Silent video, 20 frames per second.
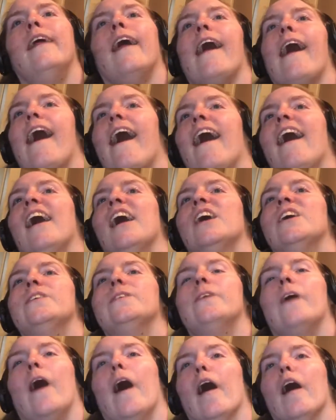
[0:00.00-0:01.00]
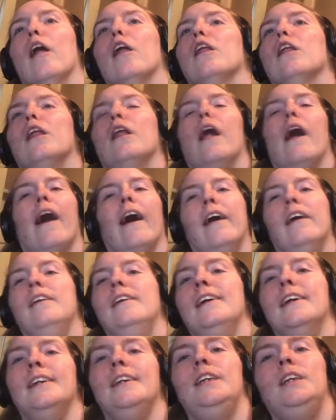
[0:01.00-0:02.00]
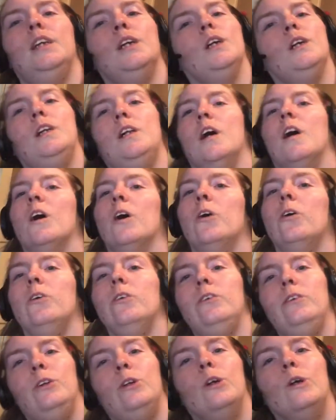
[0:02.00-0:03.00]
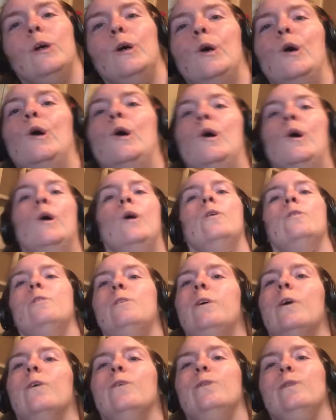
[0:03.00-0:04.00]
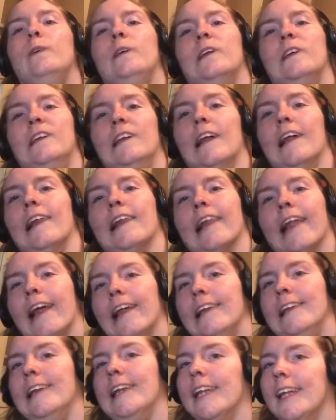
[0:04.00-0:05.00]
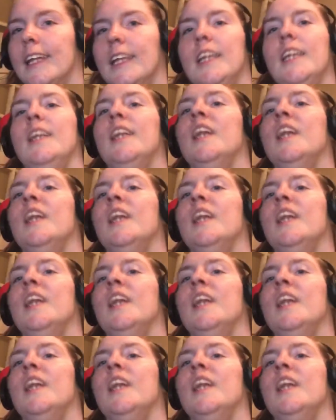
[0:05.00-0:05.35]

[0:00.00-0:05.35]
at a mall I used to go to for music lessons.